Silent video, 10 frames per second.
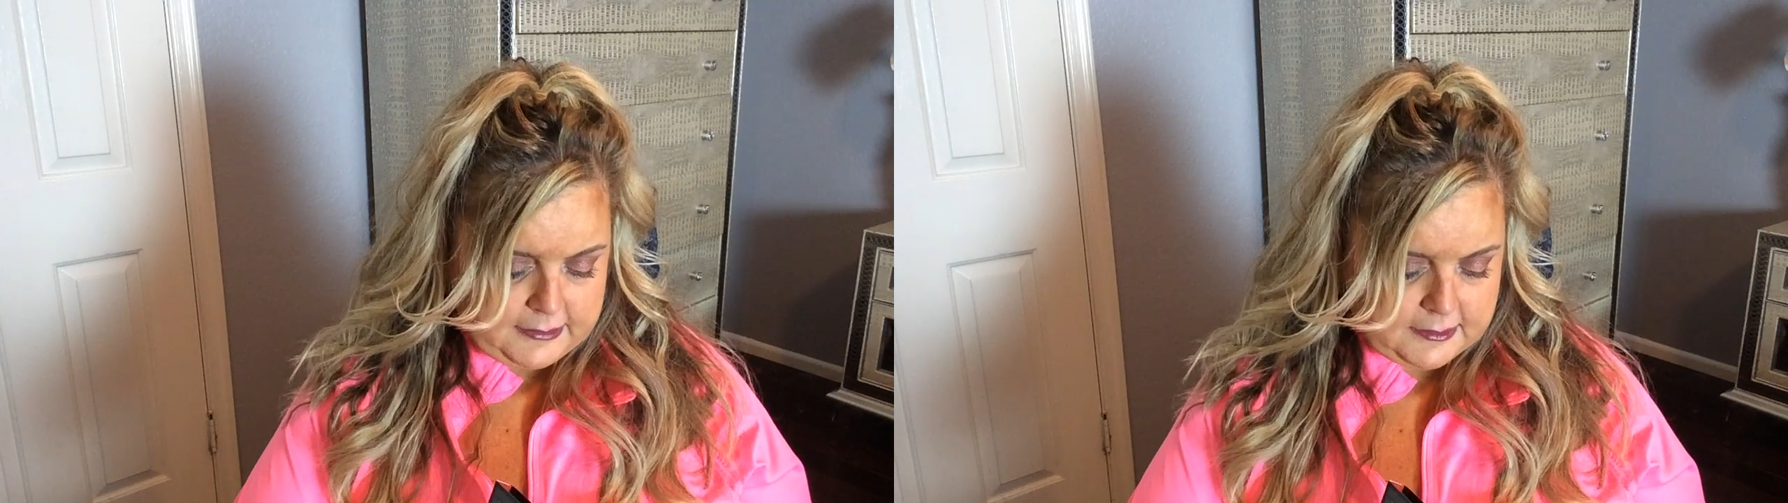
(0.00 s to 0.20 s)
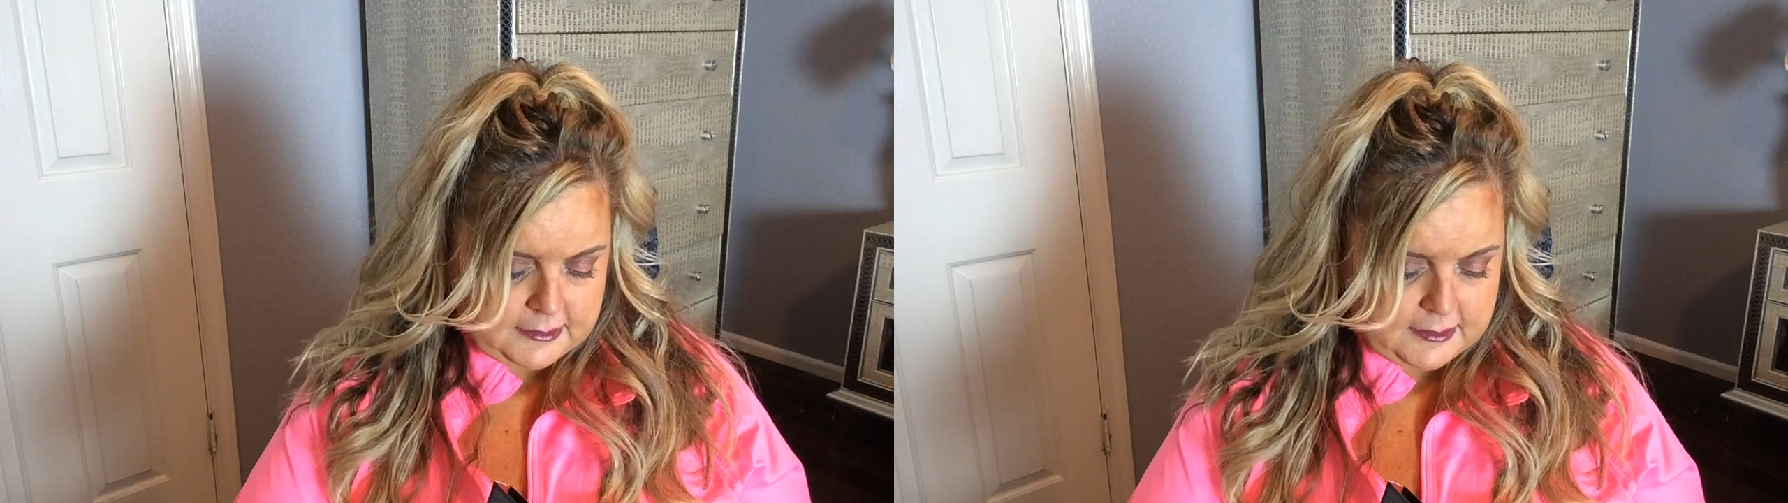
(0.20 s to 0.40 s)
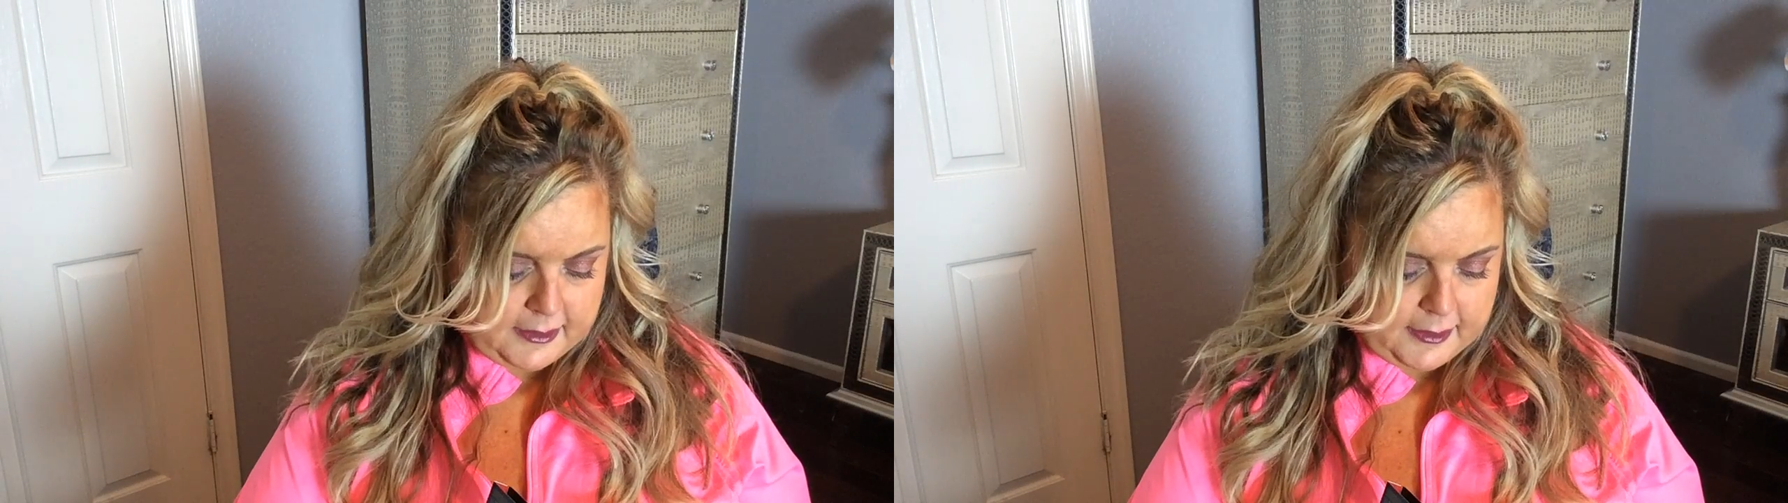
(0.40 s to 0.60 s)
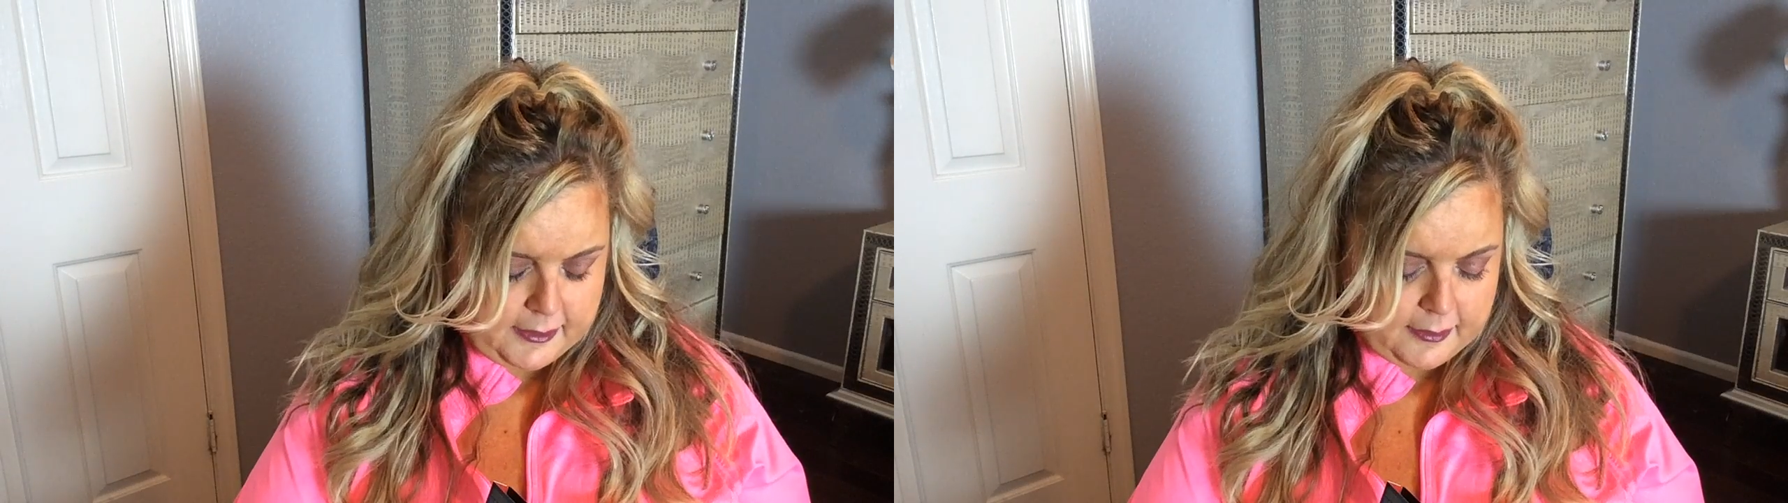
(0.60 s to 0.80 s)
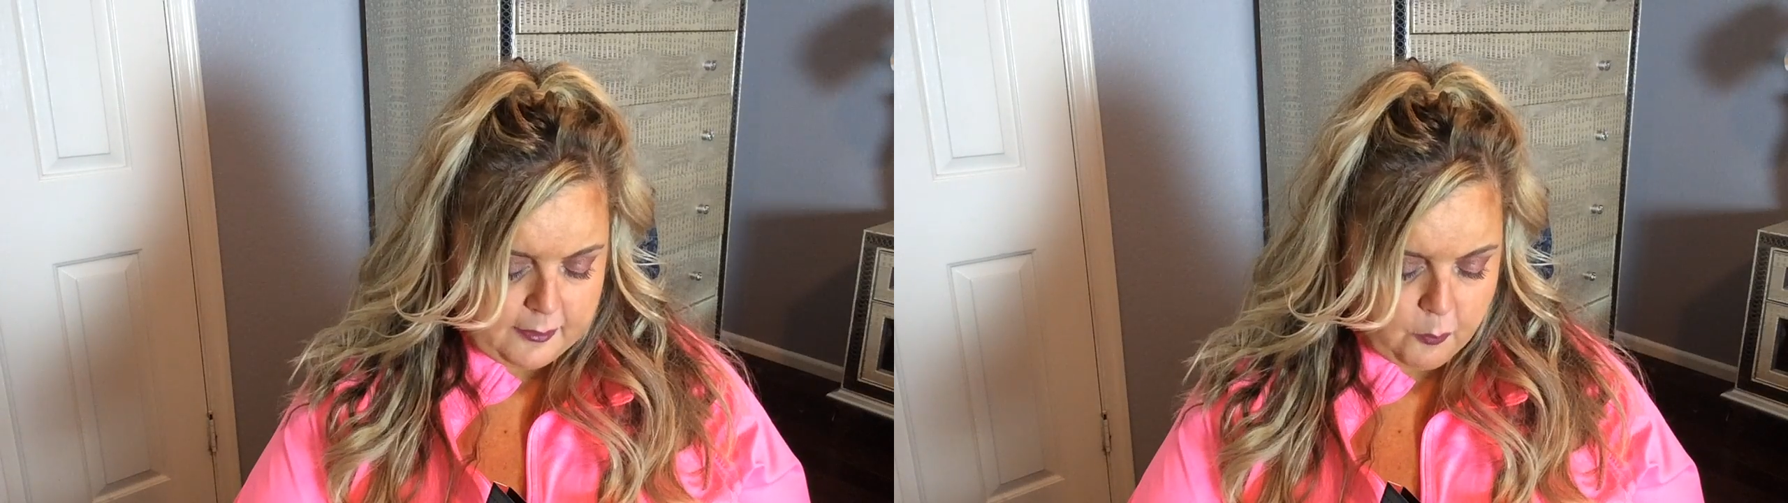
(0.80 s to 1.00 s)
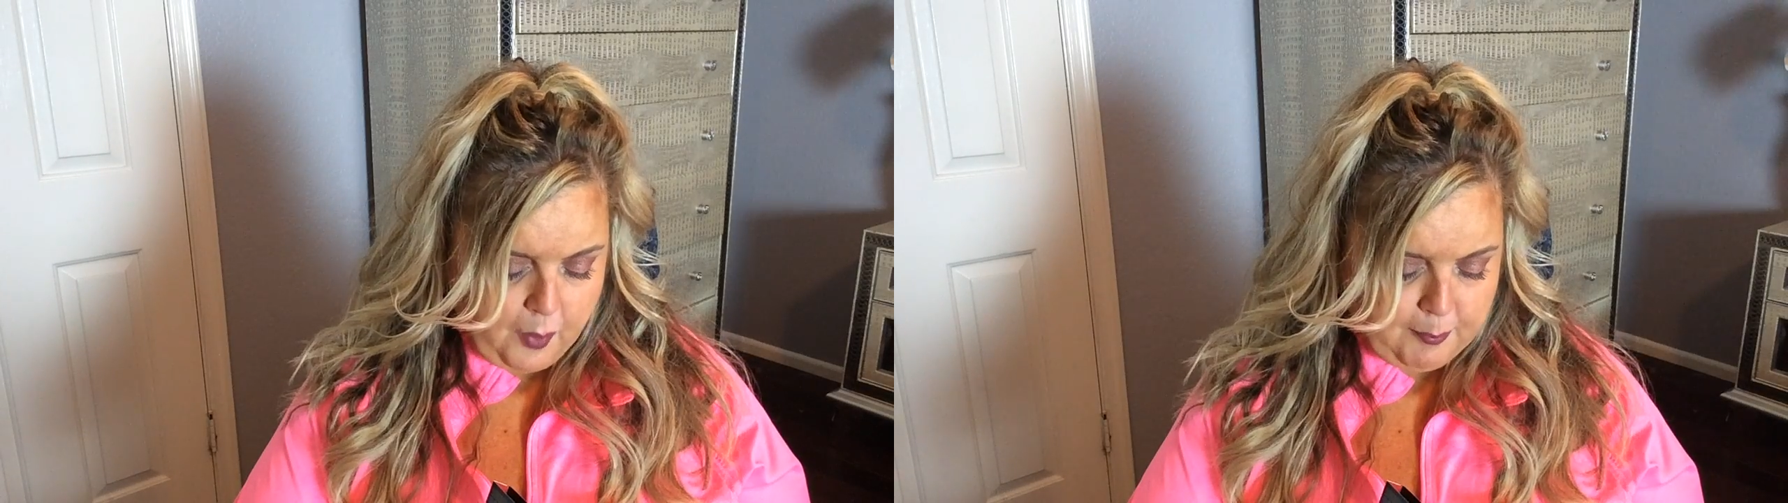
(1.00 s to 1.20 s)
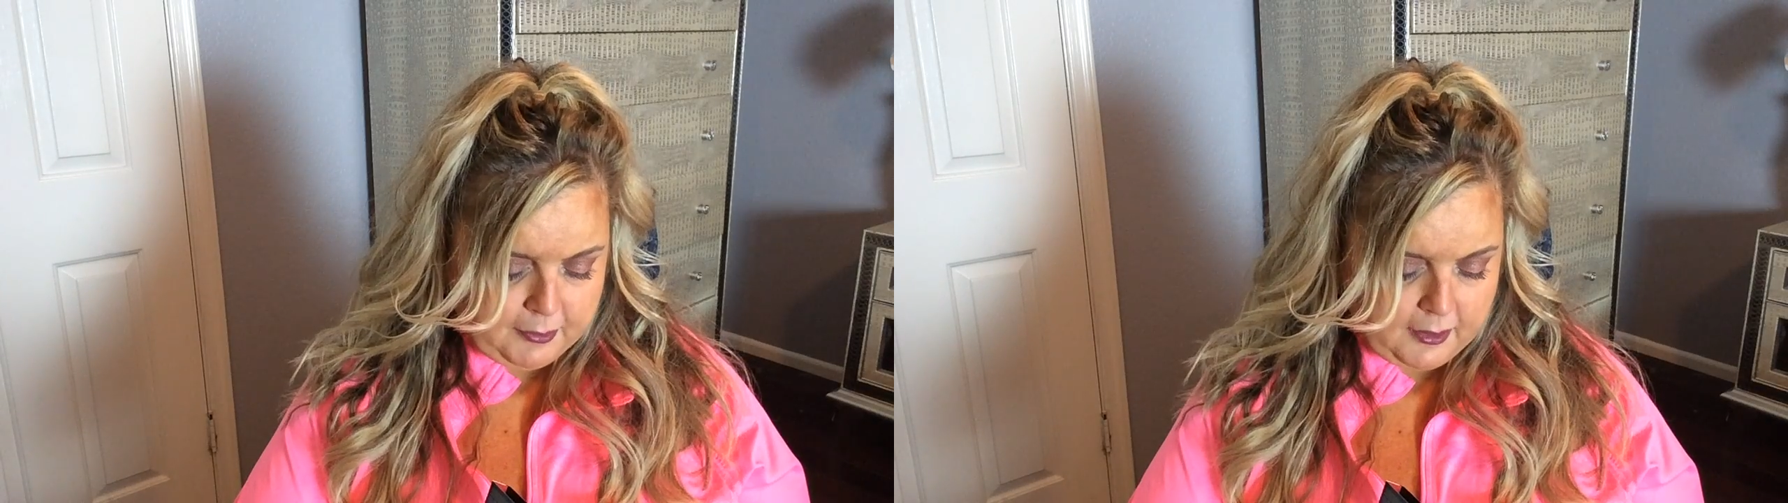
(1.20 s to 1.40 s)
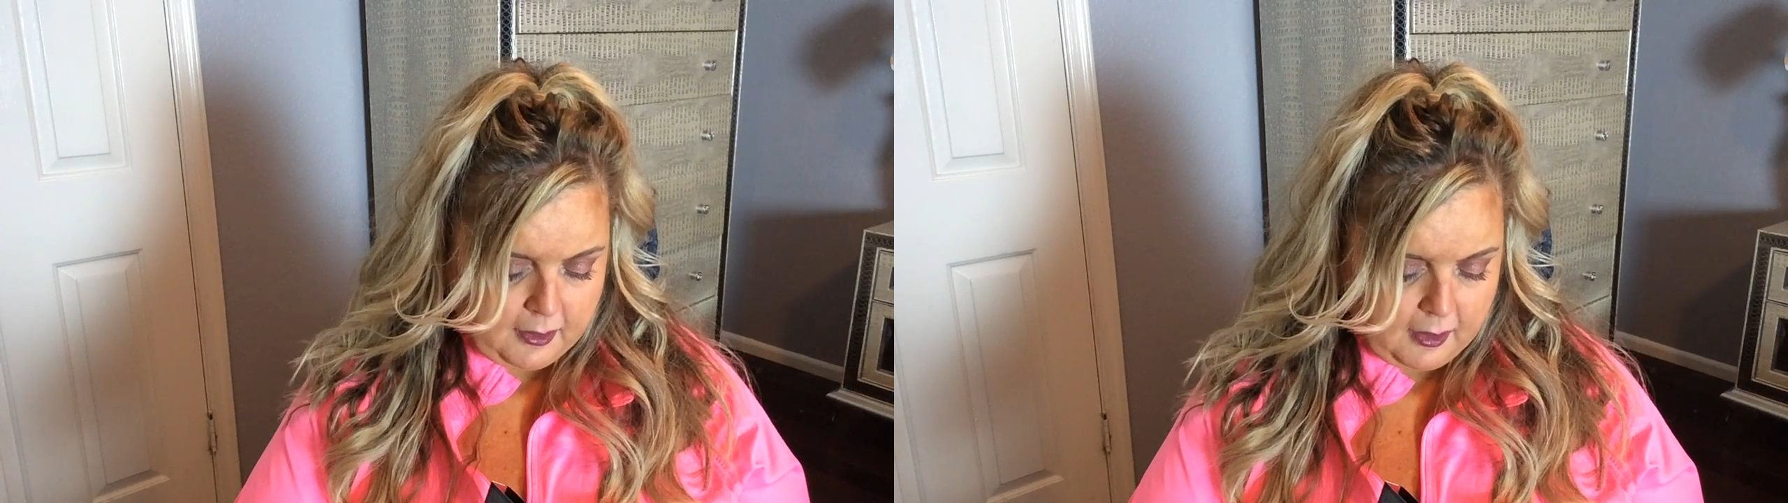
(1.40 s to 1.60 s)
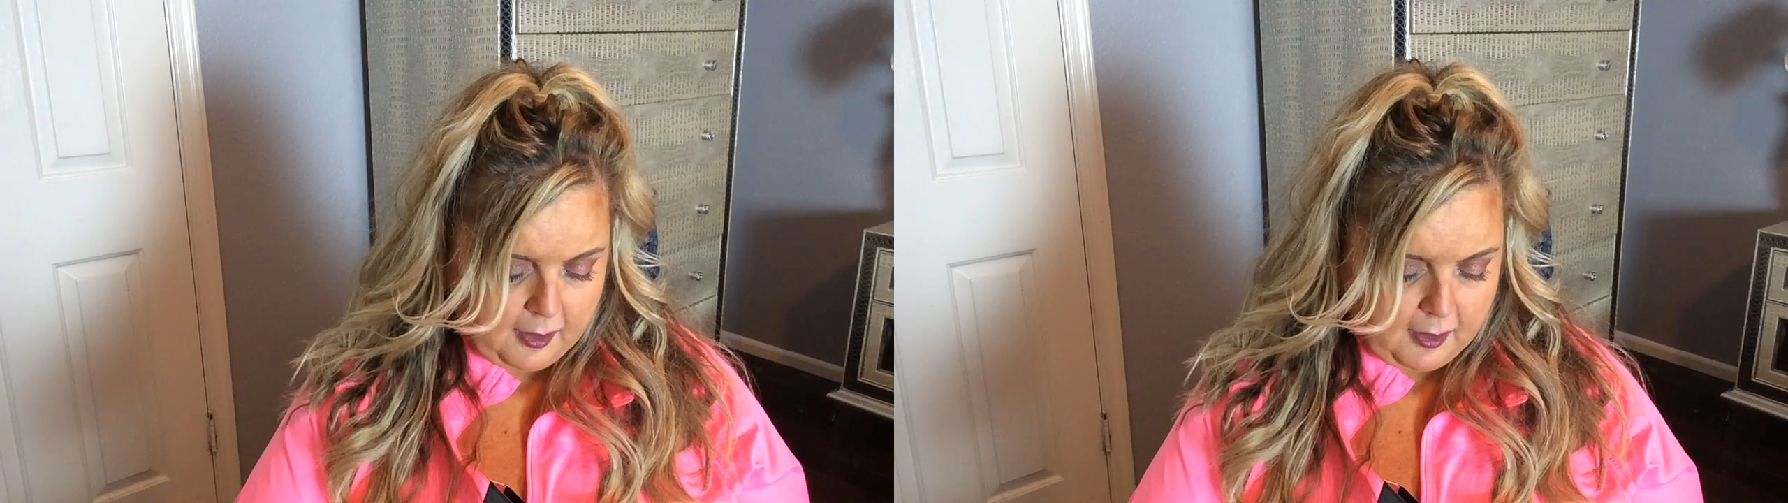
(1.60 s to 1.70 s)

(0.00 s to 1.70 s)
This is the replica